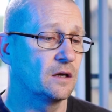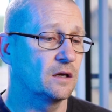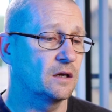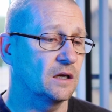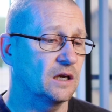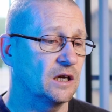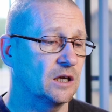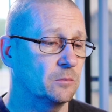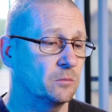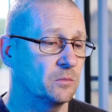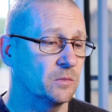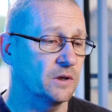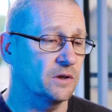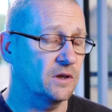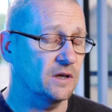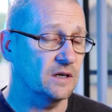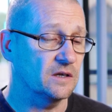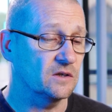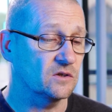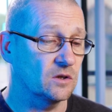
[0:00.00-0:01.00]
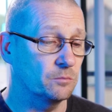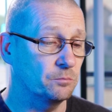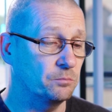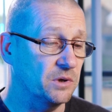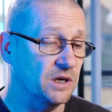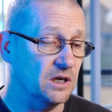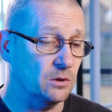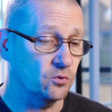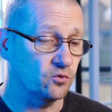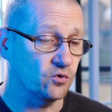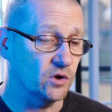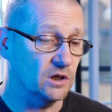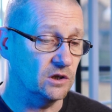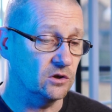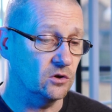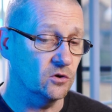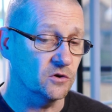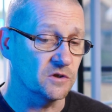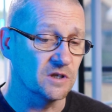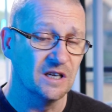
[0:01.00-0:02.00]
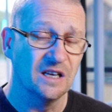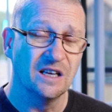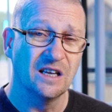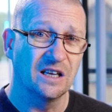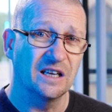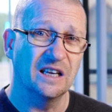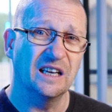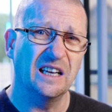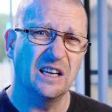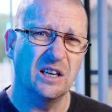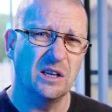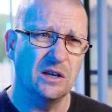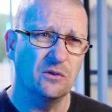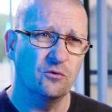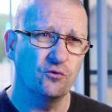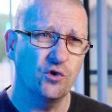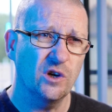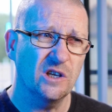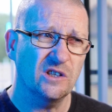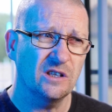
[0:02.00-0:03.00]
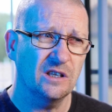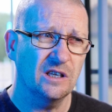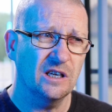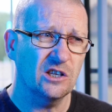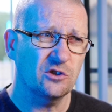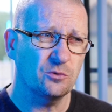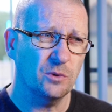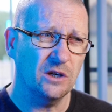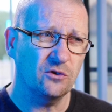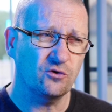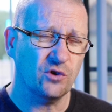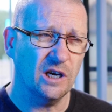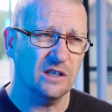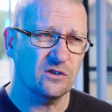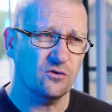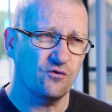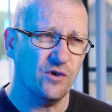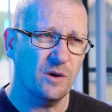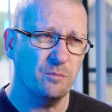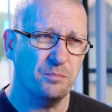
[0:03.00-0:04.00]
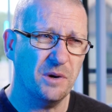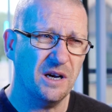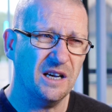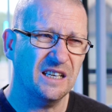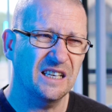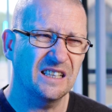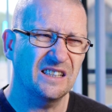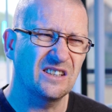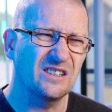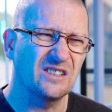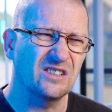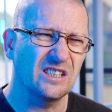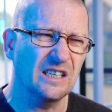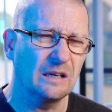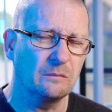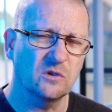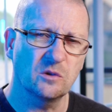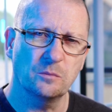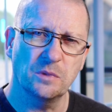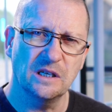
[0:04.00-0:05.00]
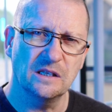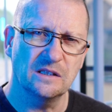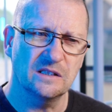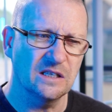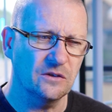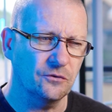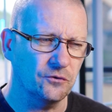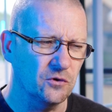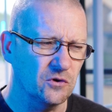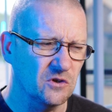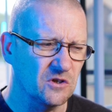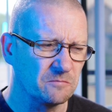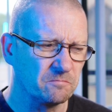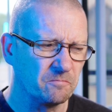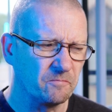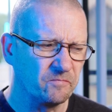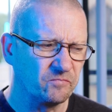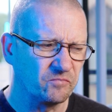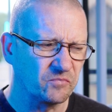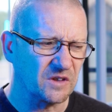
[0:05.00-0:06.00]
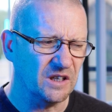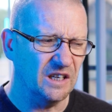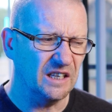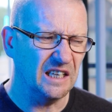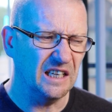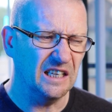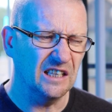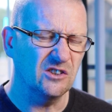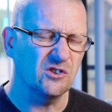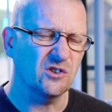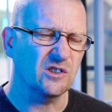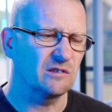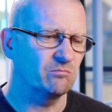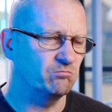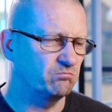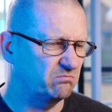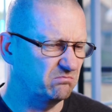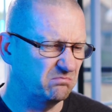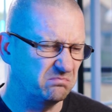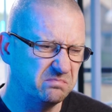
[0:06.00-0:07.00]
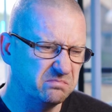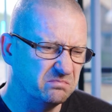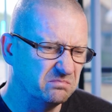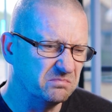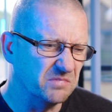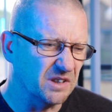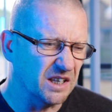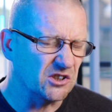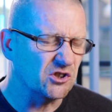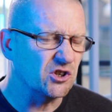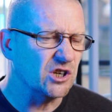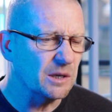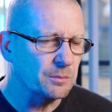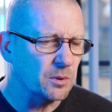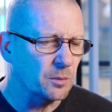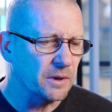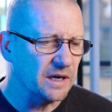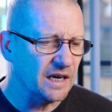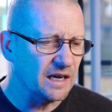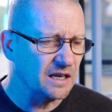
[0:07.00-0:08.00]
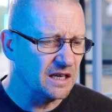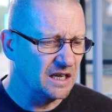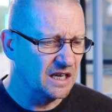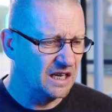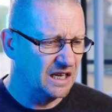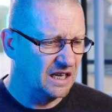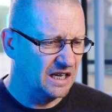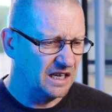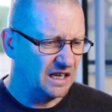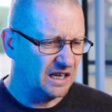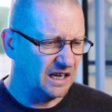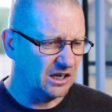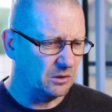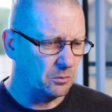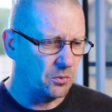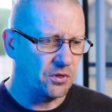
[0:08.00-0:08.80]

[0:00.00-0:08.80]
and things, the beer was really good. In recent years, when I tried a Redback, it seemed to be different, just a cheaper beer. And I'm